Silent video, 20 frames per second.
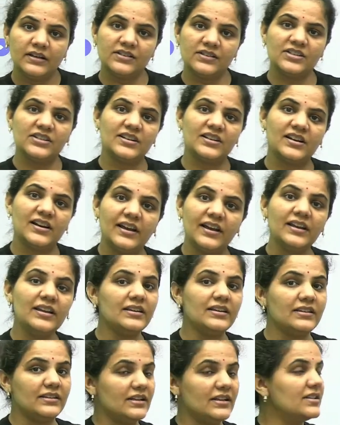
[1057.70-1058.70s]
Is it clear?
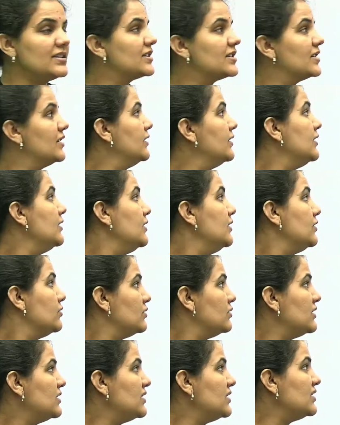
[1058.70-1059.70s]
Yes. So
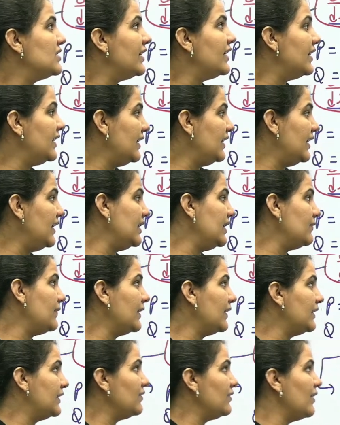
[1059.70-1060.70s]
this is the integrating
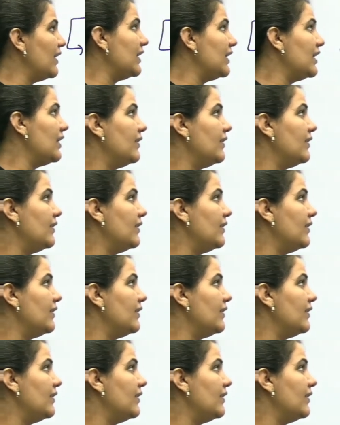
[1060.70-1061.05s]
factor we are